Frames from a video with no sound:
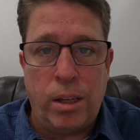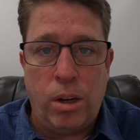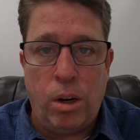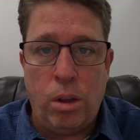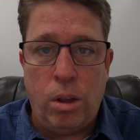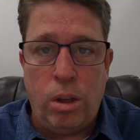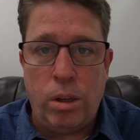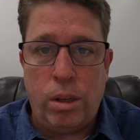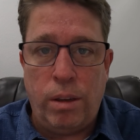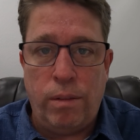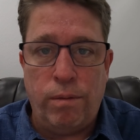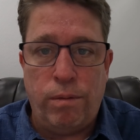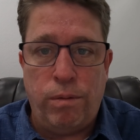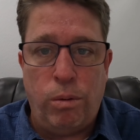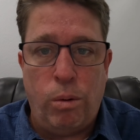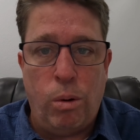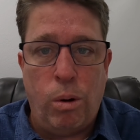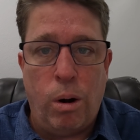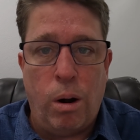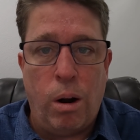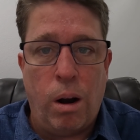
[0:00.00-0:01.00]
that you're looking
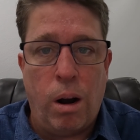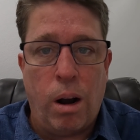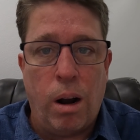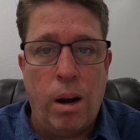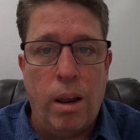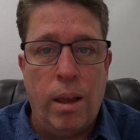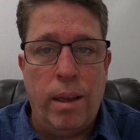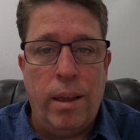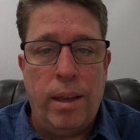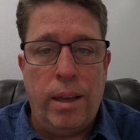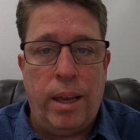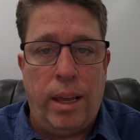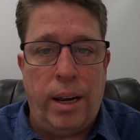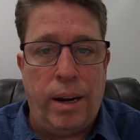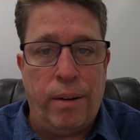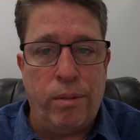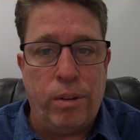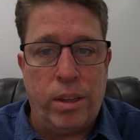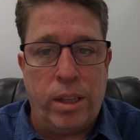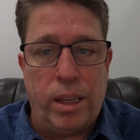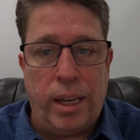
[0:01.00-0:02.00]
for and
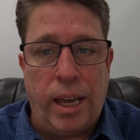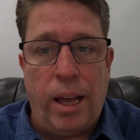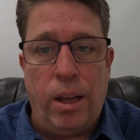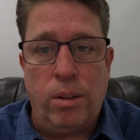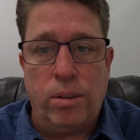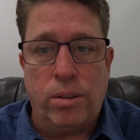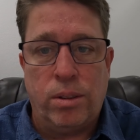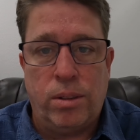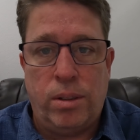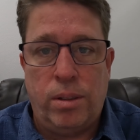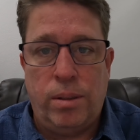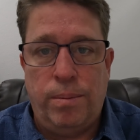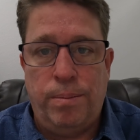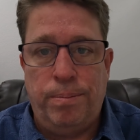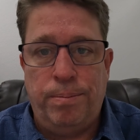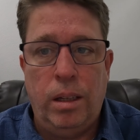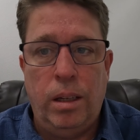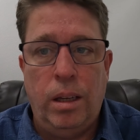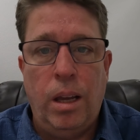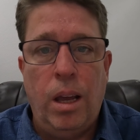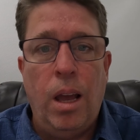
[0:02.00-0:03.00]
everything else.
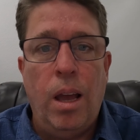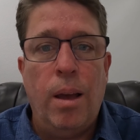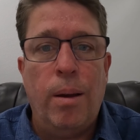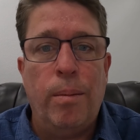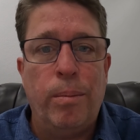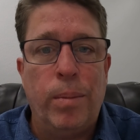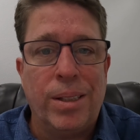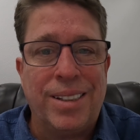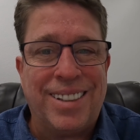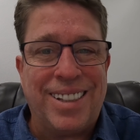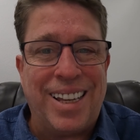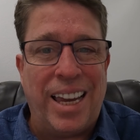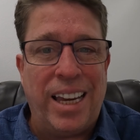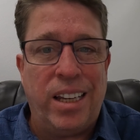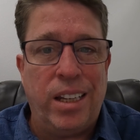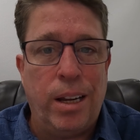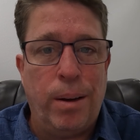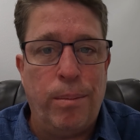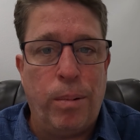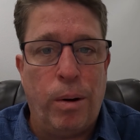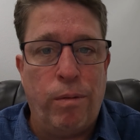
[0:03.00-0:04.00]

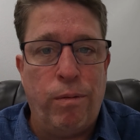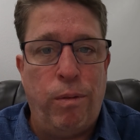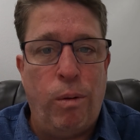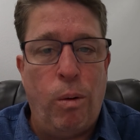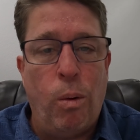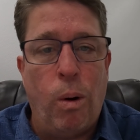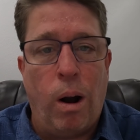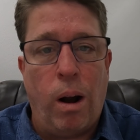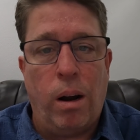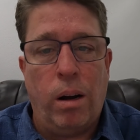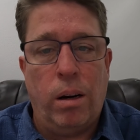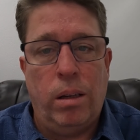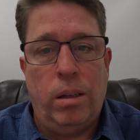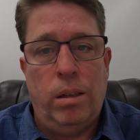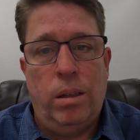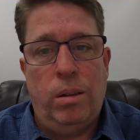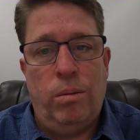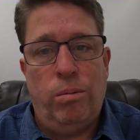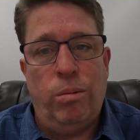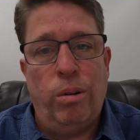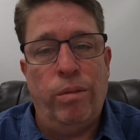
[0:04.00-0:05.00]
Mistake number four,
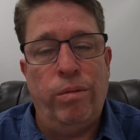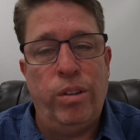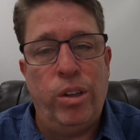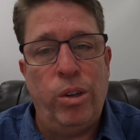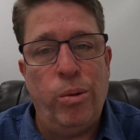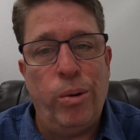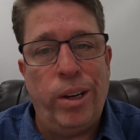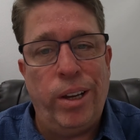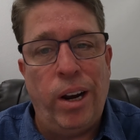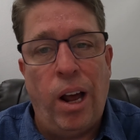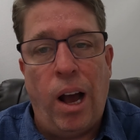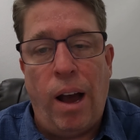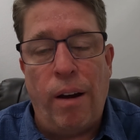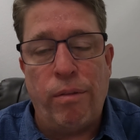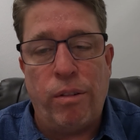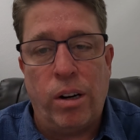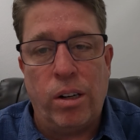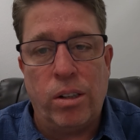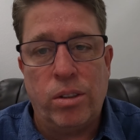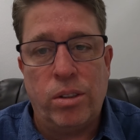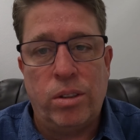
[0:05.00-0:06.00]
reviewing
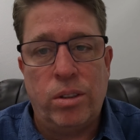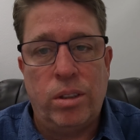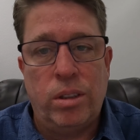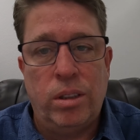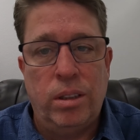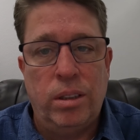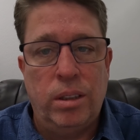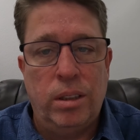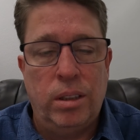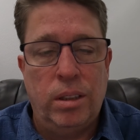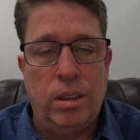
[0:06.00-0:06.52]
offers.